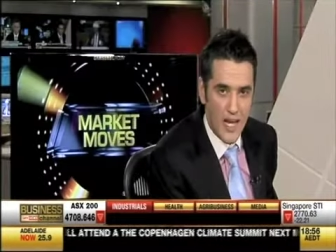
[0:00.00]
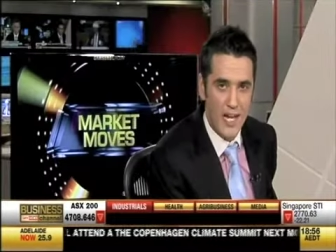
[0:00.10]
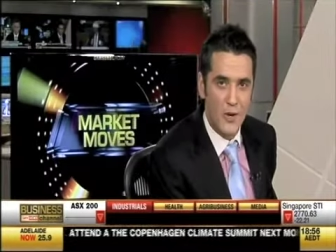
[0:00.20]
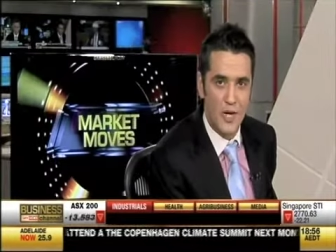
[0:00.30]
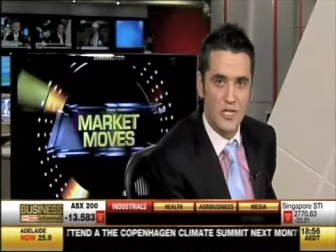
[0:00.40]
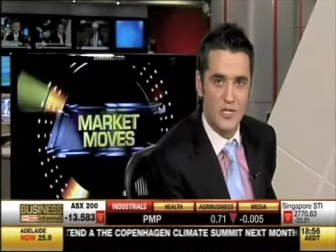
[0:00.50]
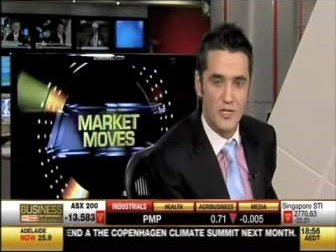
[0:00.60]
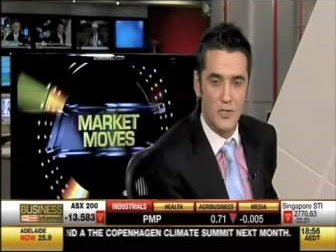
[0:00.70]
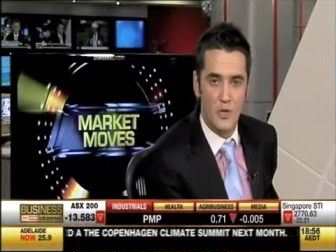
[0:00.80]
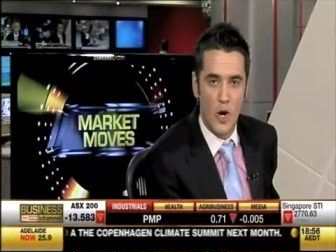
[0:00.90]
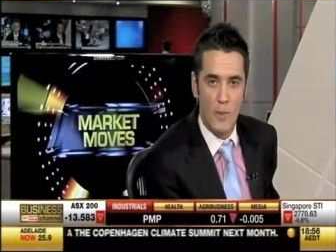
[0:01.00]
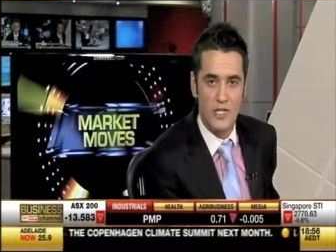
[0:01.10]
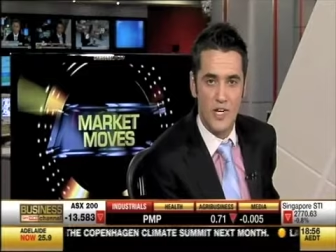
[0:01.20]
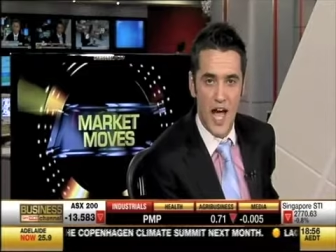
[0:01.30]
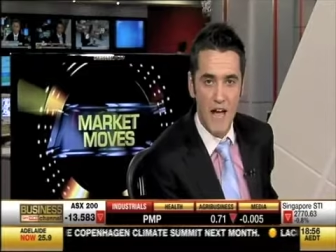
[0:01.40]
Any questions or
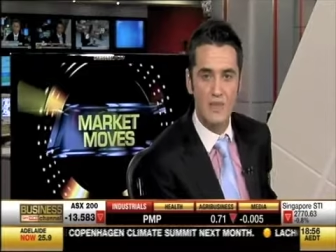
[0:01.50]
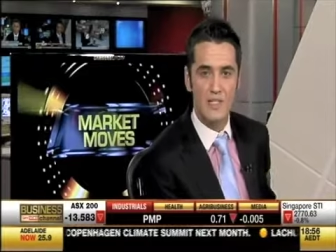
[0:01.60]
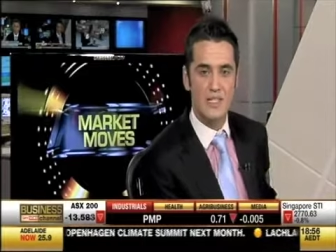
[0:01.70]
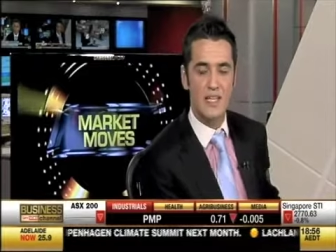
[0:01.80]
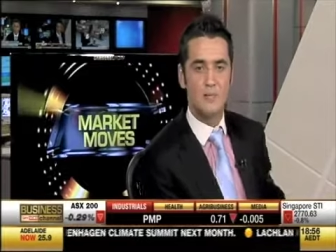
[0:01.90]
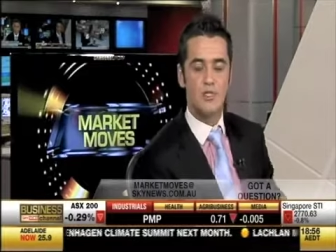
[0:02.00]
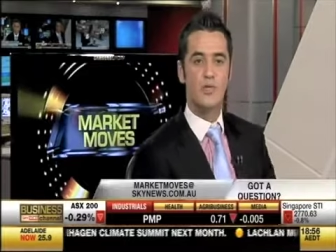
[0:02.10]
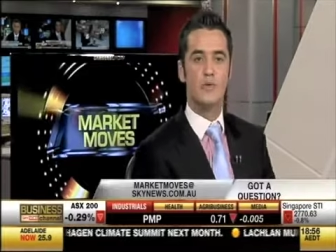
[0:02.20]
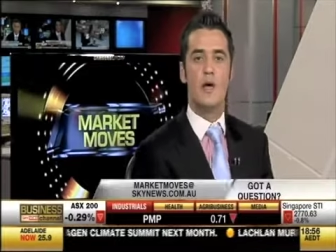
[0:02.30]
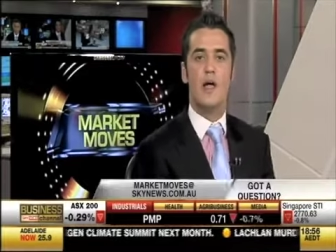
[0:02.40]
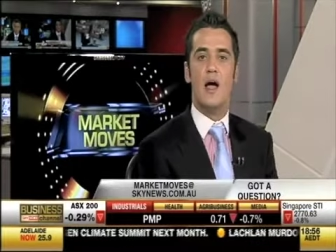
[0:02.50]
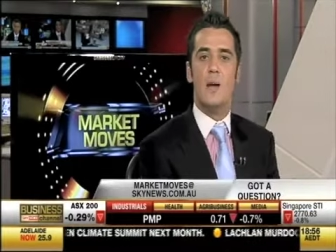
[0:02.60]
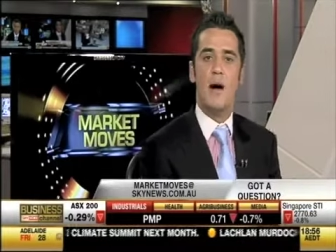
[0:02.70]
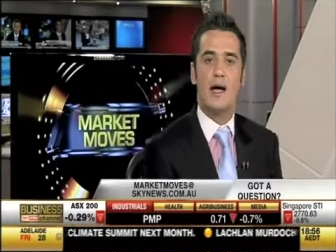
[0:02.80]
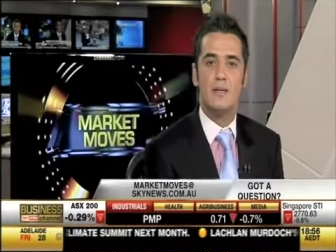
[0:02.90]
comments you have, you can send them to
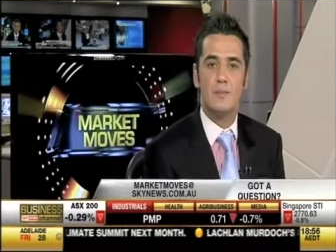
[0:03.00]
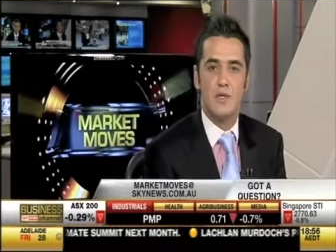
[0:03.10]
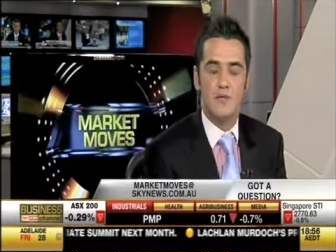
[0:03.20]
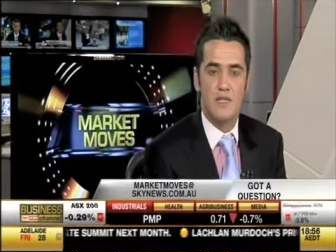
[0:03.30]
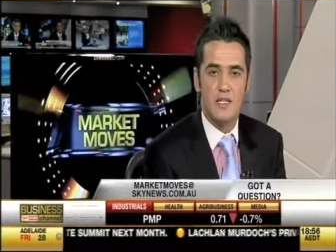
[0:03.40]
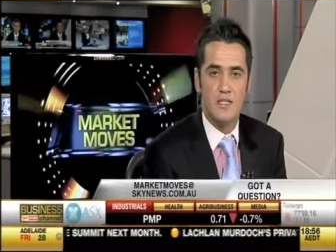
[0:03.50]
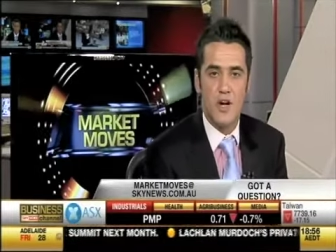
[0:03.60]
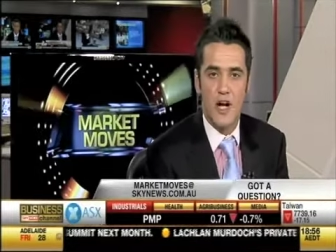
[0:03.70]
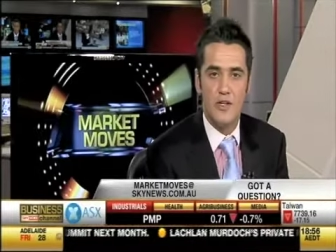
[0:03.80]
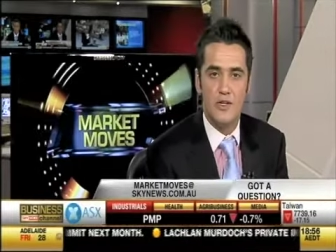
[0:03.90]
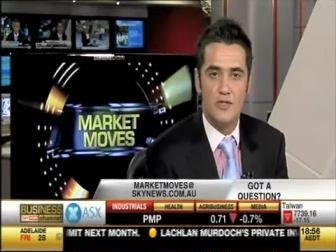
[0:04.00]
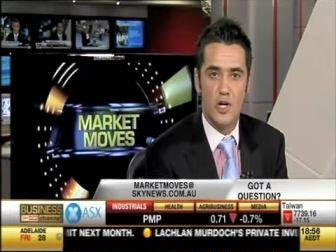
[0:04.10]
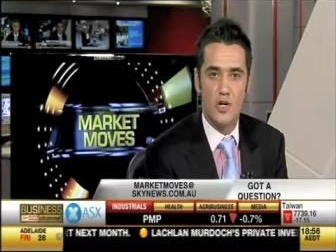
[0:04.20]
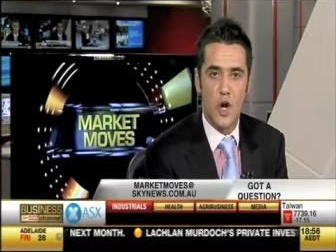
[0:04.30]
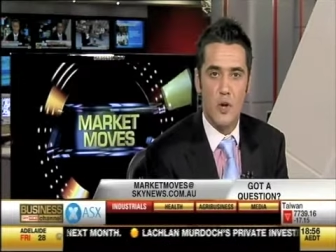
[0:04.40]

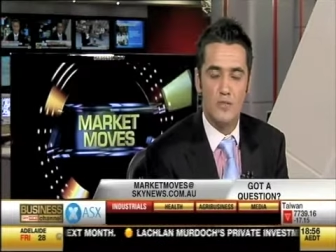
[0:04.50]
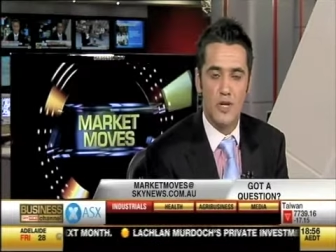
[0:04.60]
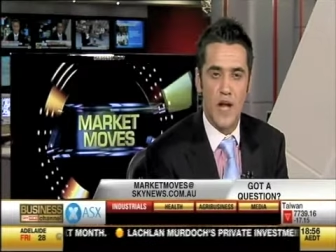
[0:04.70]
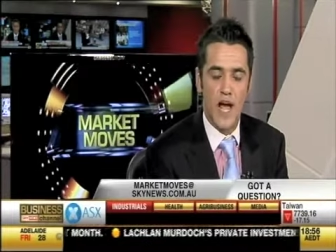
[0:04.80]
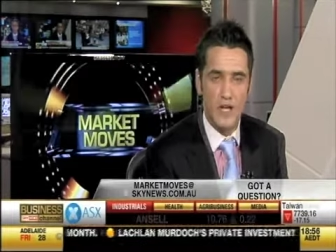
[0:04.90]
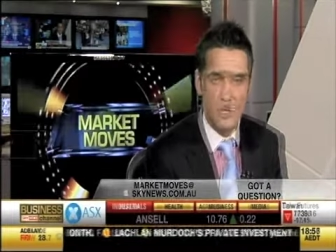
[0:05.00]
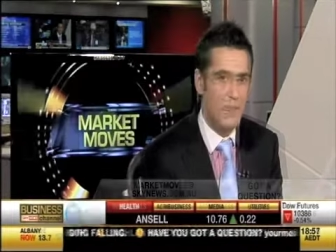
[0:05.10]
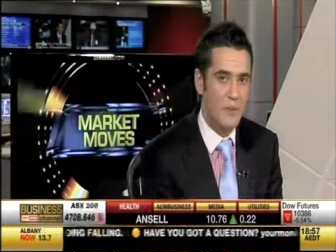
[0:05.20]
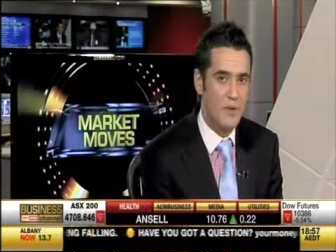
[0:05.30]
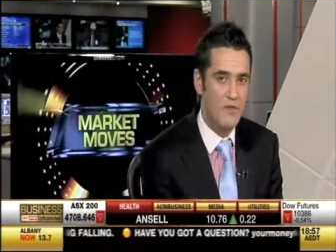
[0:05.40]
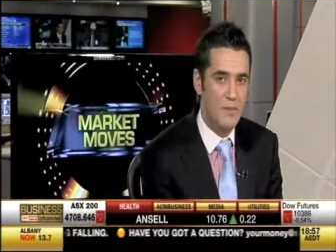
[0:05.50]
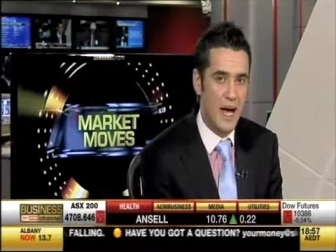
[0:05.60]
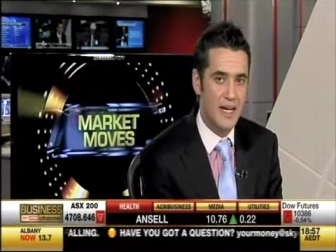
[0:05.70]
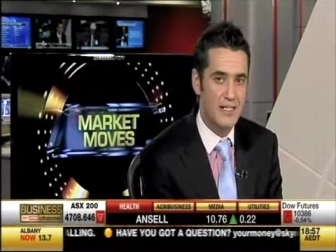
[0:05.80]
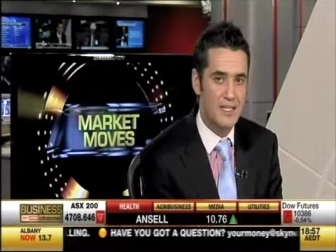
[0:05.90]
marketmoves@skynews.com.au. What moved the
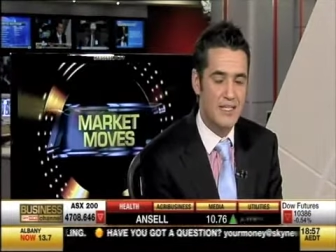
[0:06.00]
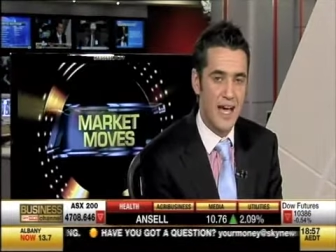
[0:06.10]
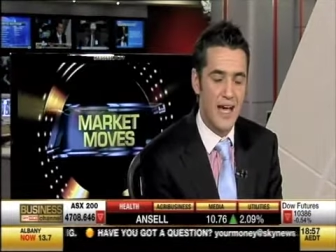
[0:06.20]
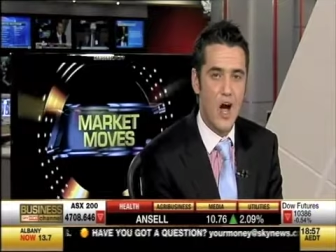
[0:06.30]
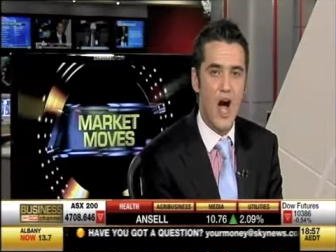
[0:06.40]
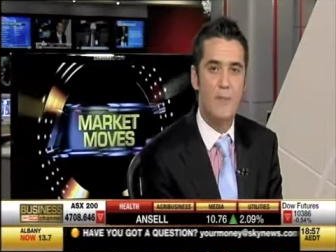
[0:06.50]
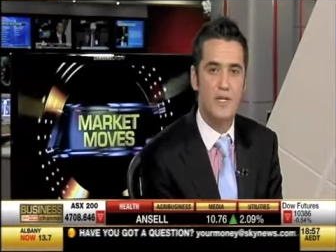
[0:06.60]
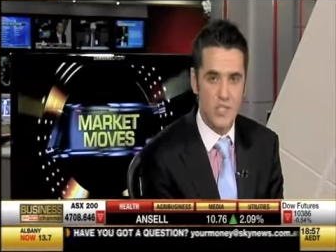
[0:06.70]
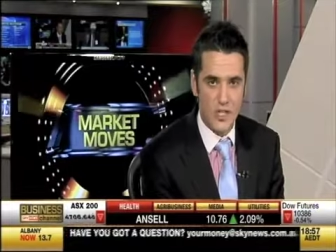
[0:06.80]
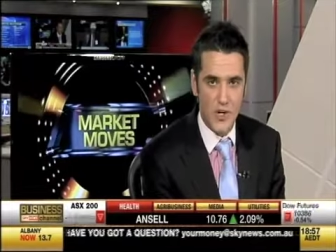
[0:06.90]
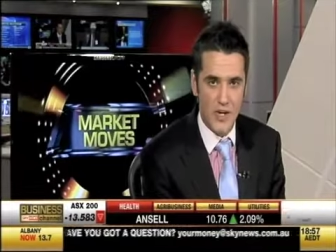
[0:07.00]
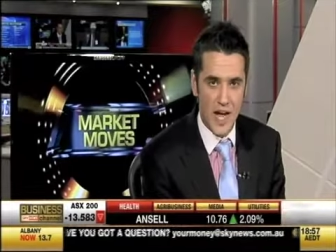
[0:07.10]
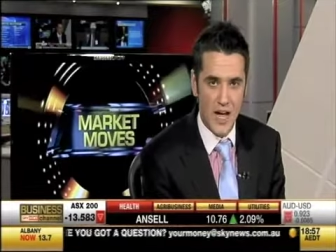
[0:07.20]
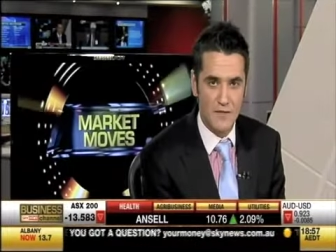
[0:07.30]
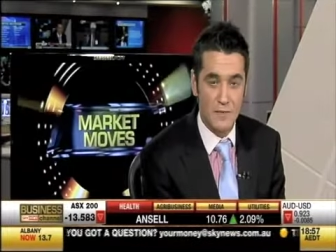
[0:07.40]
markets today? I'm Richard
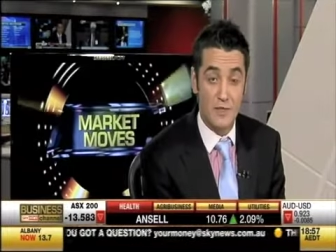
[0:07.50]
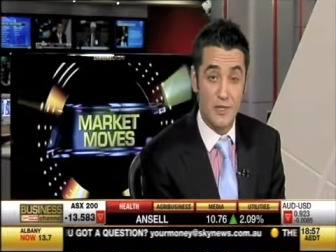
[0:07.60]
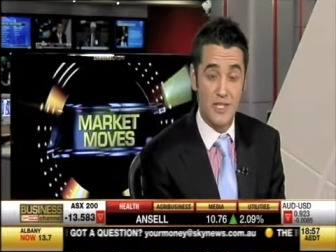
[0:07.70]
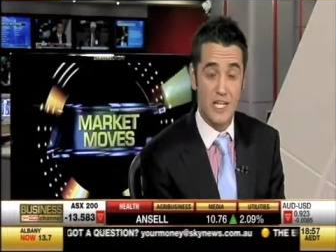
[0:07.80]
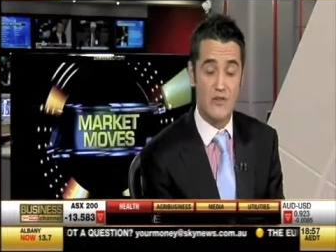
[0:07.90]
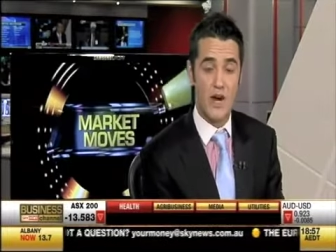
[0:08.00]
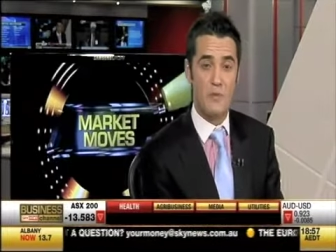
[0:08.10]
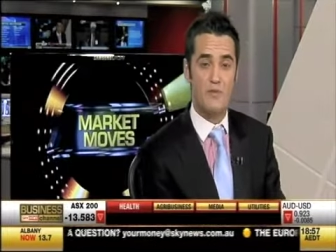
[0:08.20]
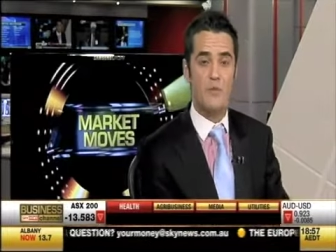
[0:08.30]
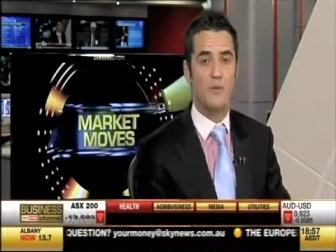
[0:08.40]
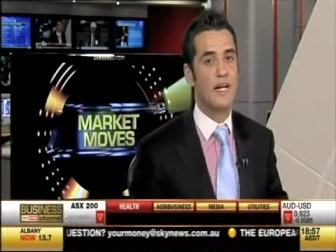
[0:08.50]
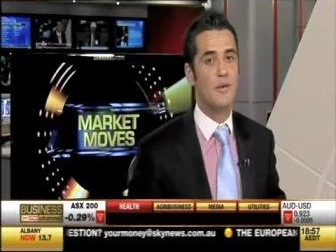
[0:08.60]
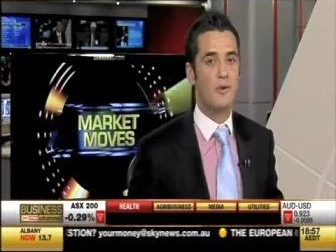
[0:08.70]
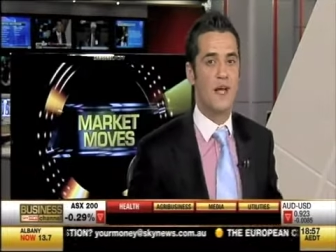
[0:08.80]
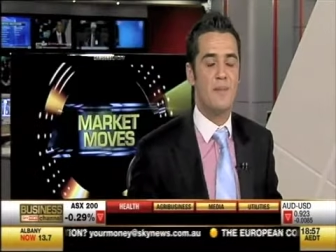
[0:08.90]
Goncclaves, but do stick around. We've got plenty
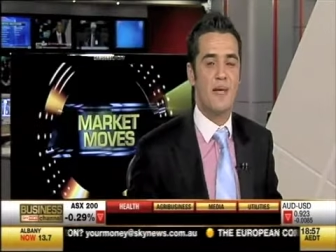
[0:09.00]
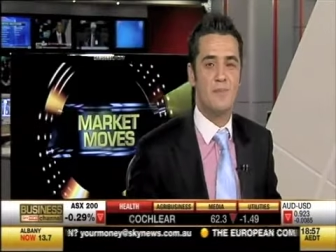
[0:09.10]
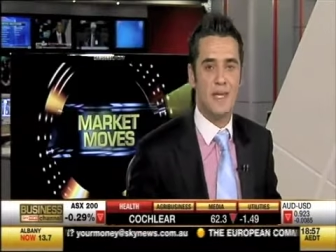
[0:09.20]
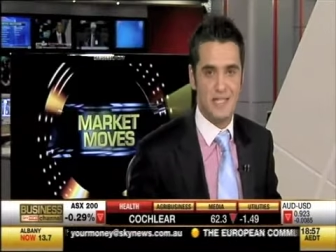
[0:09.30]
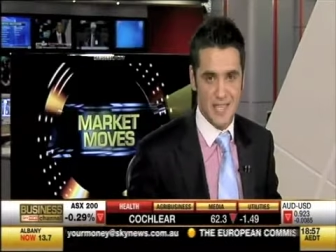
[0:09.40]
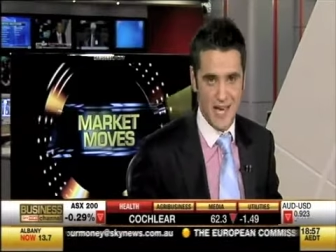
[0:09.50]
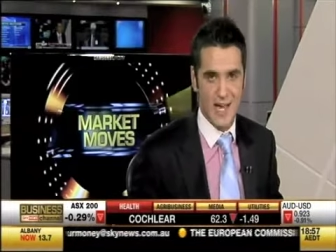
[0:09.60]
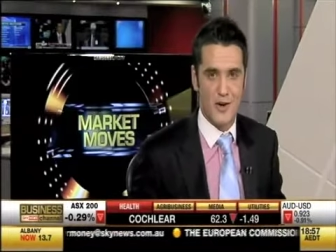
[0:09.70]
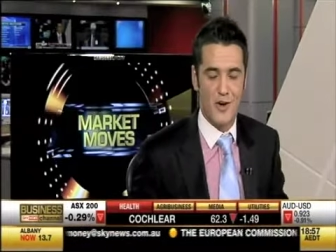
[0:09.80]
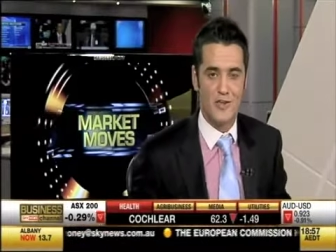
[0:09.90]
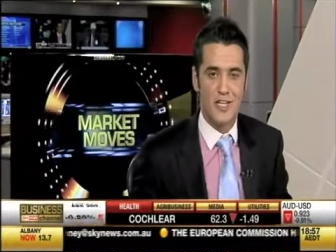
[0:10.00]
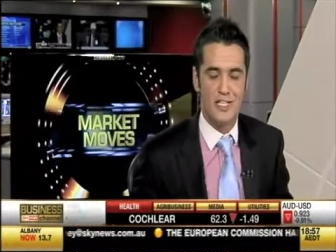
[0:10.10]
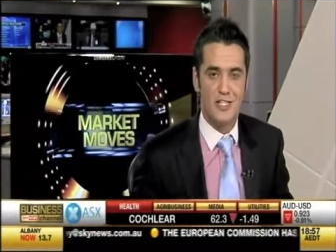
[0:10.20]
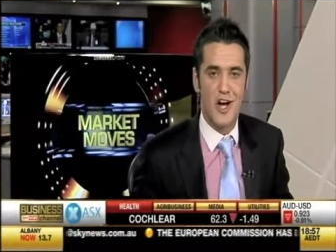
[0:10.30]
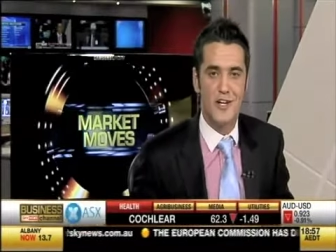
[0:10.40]
more coming up next here on the
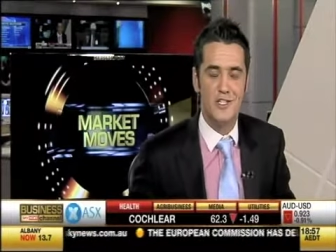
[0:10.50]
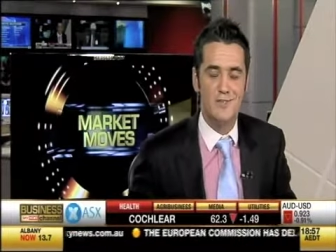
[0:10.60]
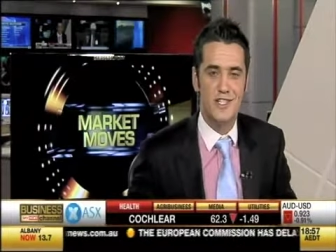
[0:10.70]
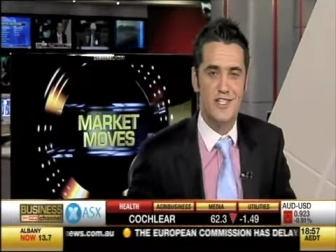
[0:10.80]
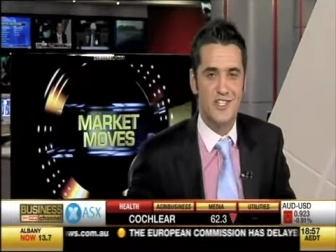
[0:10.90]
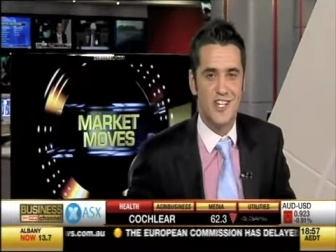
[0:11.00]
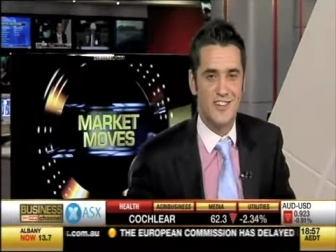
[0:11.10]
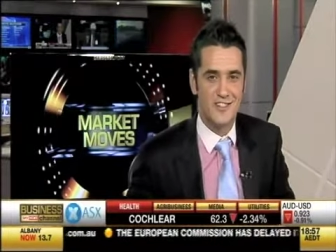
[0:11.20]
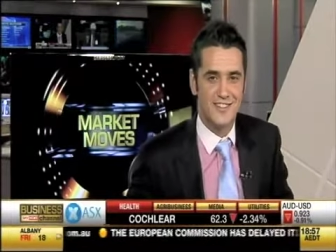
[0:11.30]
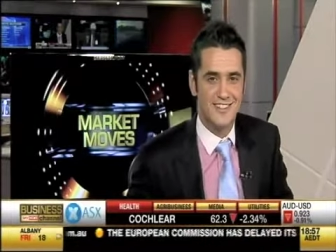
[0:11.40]
Sky News Business Channel.